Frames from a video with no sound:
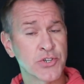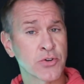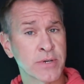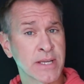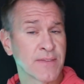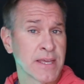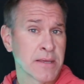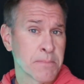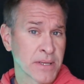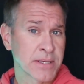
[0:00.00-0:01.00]
during
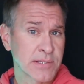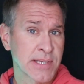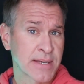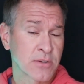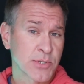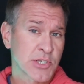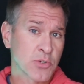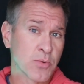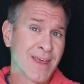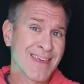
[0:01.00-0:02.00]
the billing cycle
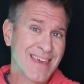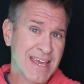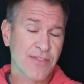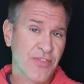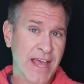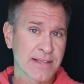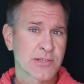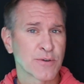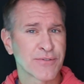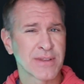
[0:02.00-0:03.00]
to hit that.
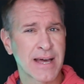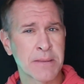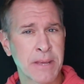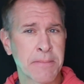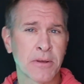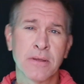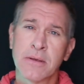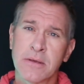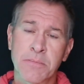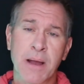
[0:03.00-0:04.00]
So for a lot of people,
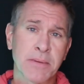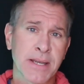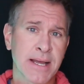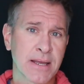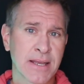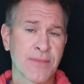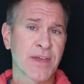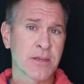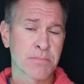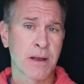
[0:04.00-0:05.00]
you're probably not gonna hit
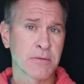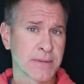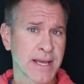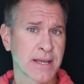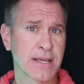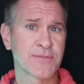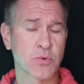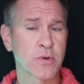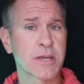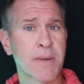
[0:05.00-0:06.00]
that. You're probably not gonna have to
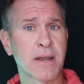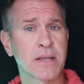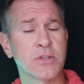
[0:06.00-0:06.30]
worry about it